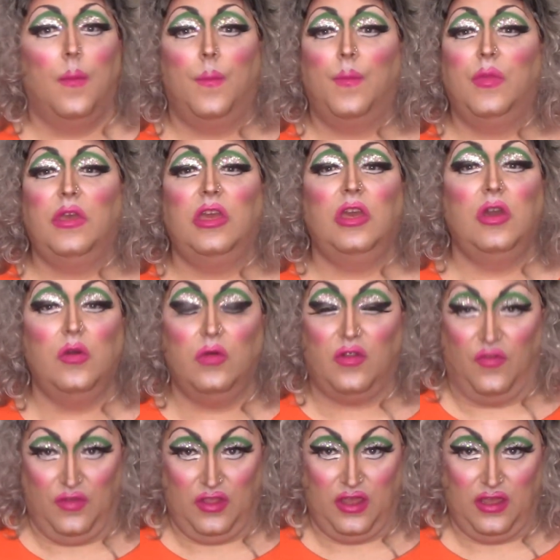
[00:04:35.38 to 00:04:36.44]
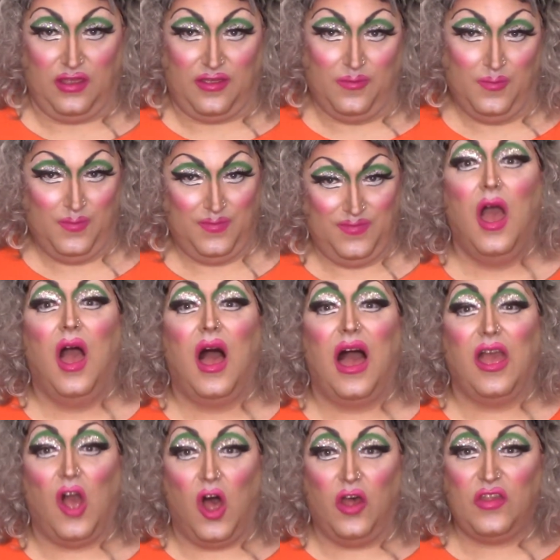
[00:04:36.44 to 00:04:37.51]
Beautiful look.
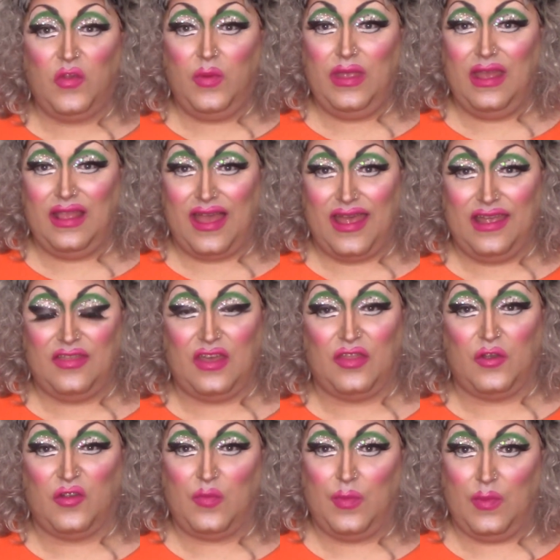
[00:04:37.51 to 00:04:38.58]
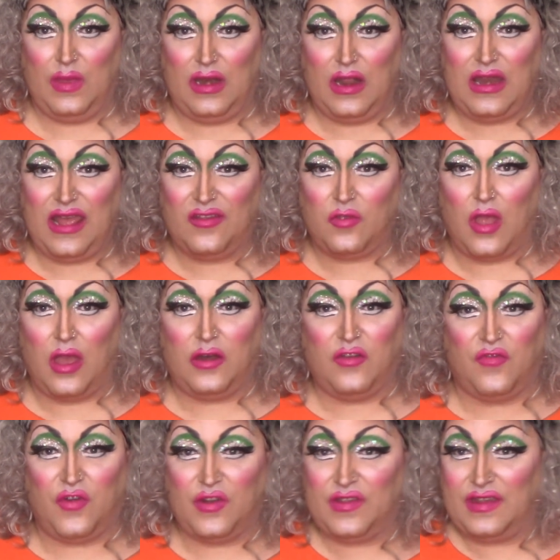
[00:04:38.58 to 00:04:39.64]
I also really like that there's been a nice
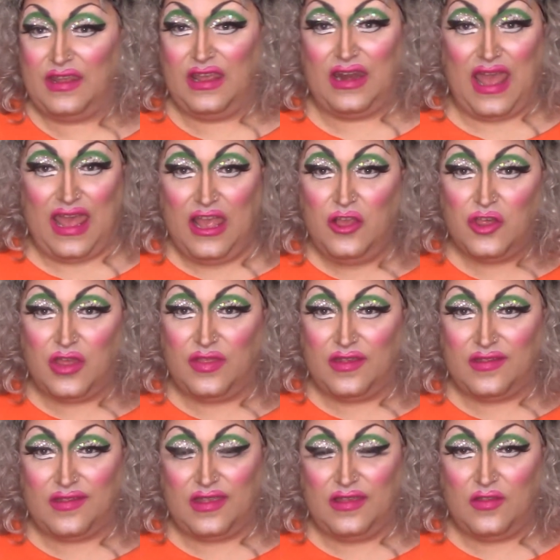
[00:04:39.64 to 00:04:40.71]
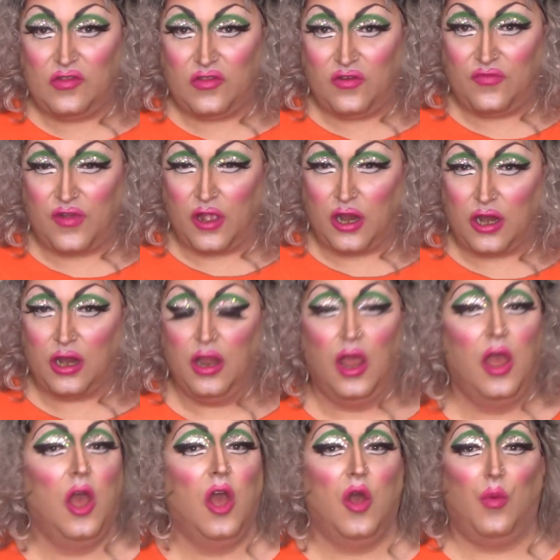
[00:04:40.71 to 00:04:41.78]
diversity in age in this season so far.
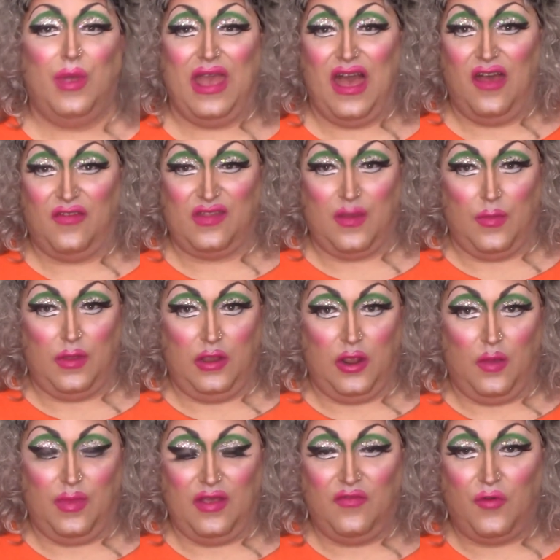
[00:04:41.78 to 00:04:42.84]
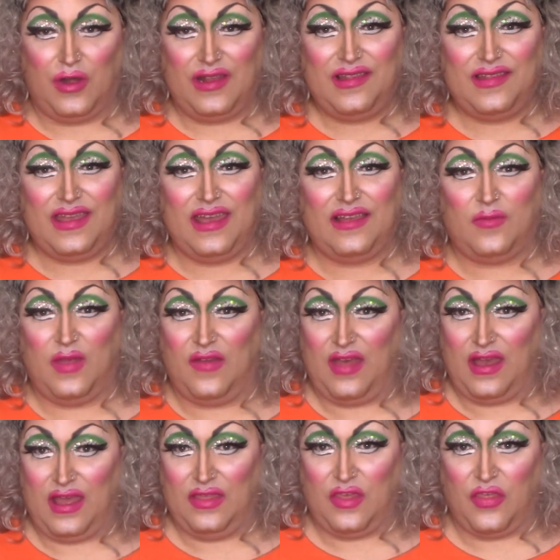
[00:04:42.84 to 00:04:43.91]
We have someone, being 46, we
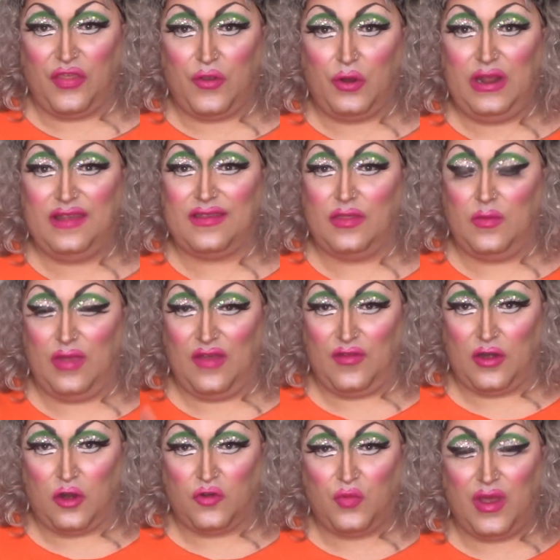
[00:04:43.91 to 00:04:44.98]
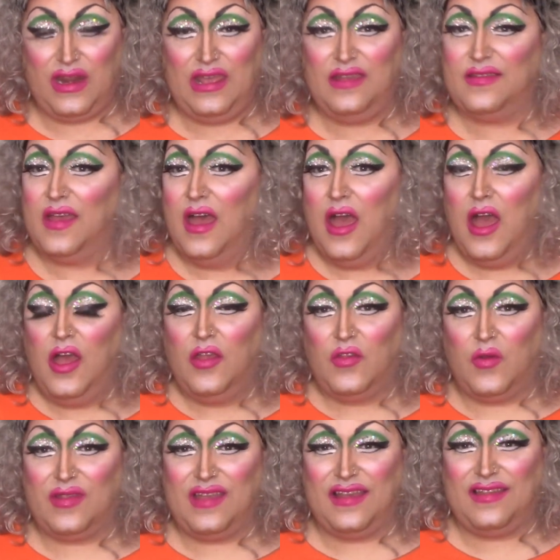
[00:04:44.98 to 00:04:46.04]
have in the 30s, and then we have in our 20s.
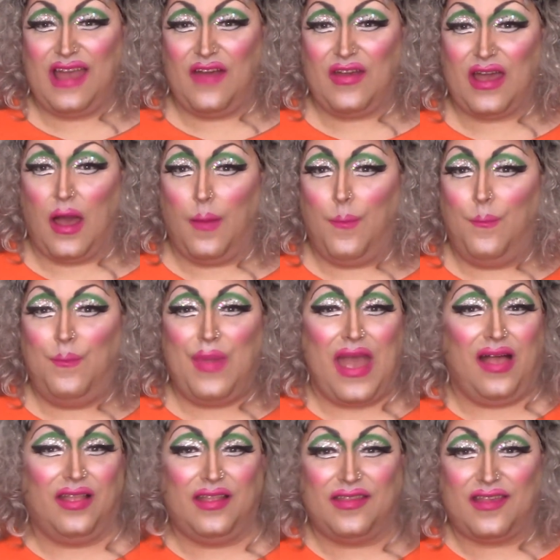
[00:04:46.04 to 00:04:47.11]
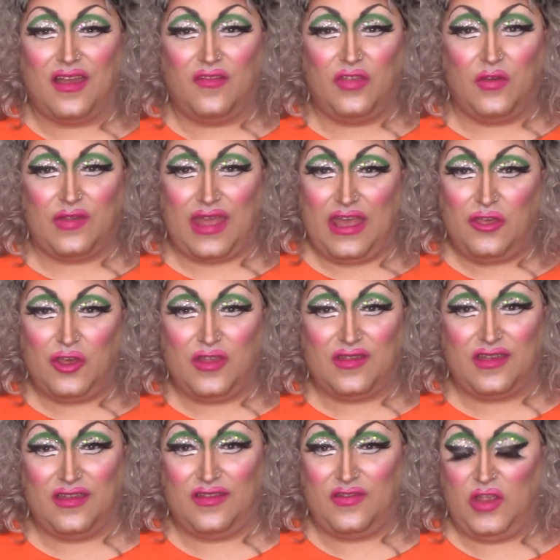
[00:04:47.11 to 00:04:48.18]
So it's nice to have a balance of those ages,
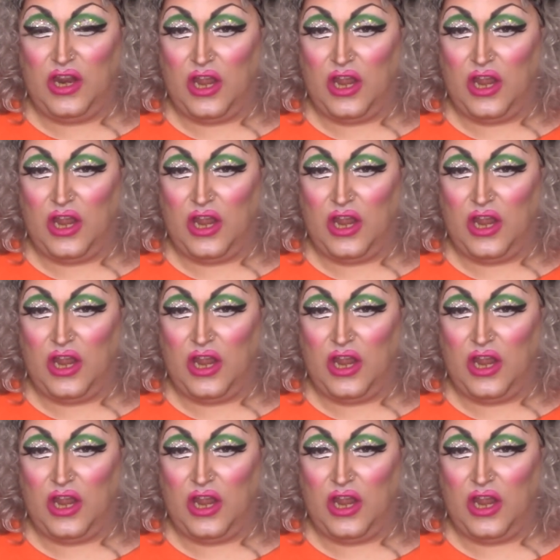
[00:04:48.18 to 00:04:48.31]
because,